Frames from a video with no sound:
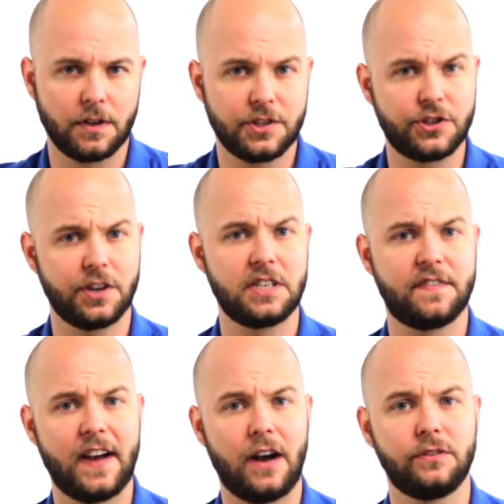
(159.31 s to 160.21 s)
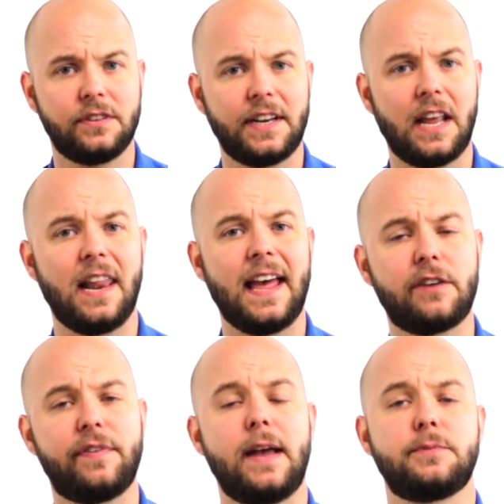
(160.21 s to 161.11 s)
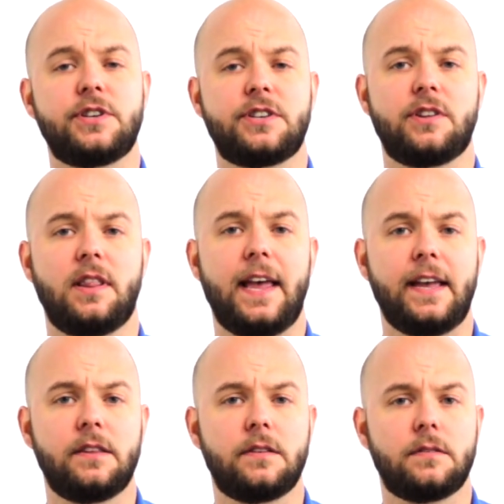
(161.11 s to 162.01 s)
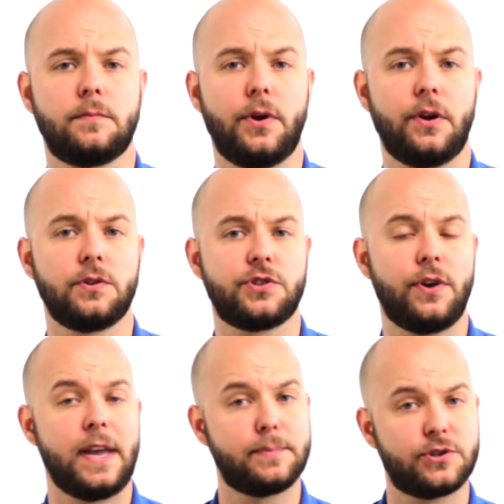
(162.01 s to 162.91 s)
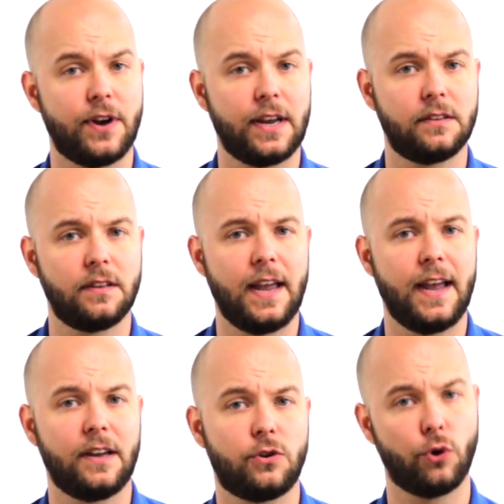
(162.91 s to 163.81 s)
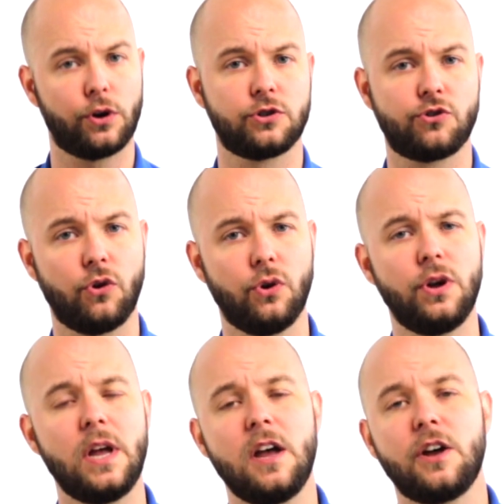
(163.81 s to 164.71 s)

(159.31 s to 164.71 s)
Studies found that a lack of hamstring length, but also hip strength and core control,